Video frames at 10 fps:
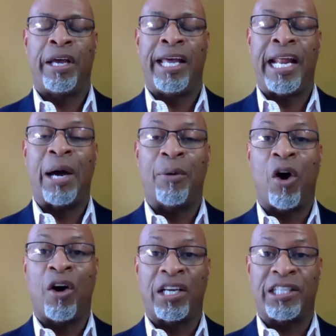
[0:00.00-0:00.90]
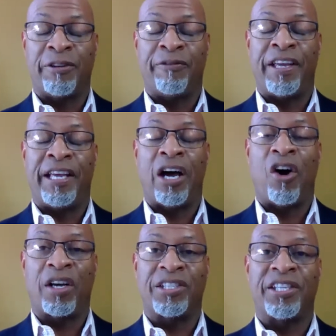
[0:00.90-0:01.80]
at our August,
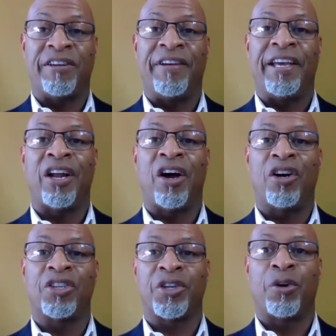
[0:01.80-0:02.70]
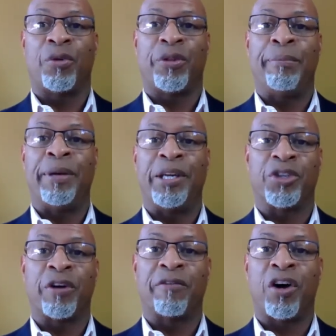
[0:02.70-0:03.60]
August event, also the
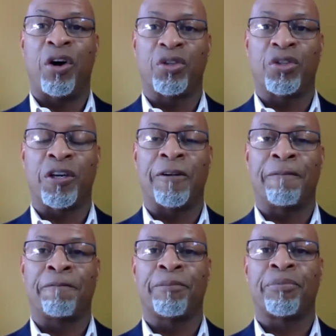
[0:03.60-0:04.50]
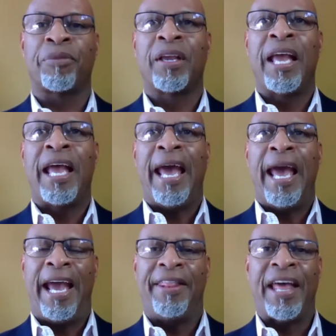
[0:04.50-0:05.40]
Minister of Culture.
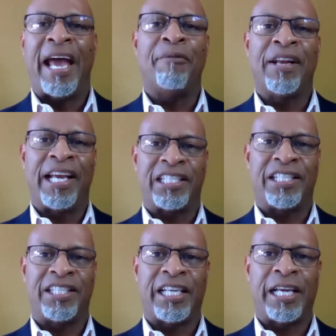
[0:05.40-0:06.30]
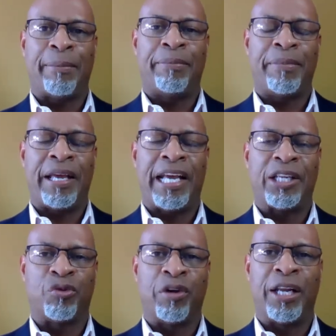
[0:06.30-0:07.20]
And that relationship
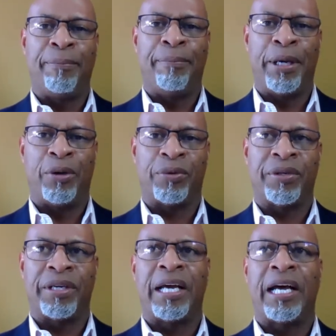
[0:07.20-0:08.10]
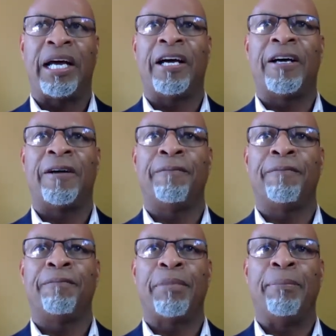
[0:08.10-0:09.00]
has really built, um,
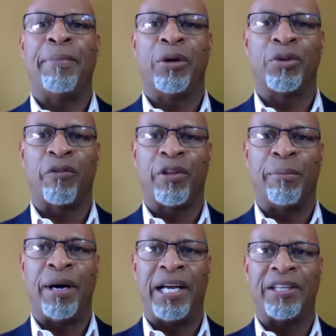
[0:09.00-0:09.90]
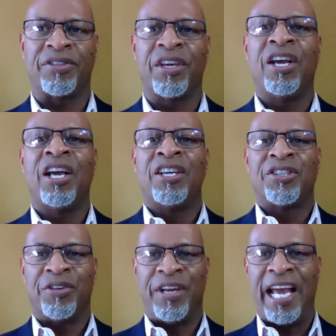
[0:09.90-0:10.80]
been built over the months.
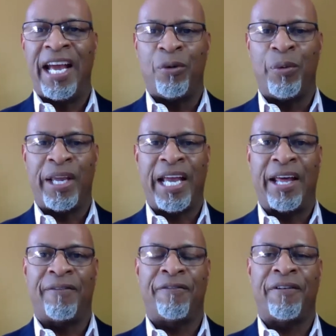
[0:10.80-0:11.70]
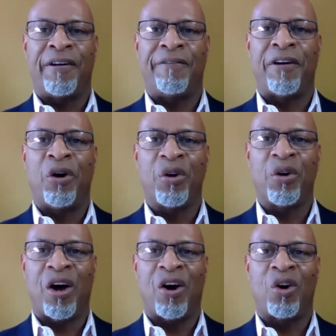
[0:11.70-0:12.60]
So now we got a, a phone
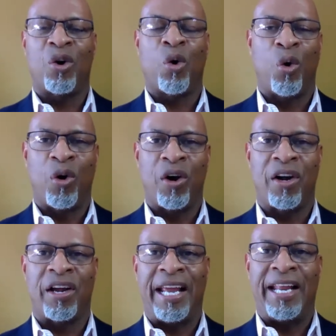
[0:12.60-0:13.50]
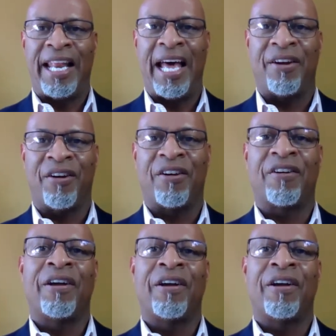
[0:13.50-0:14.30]
call or a letter.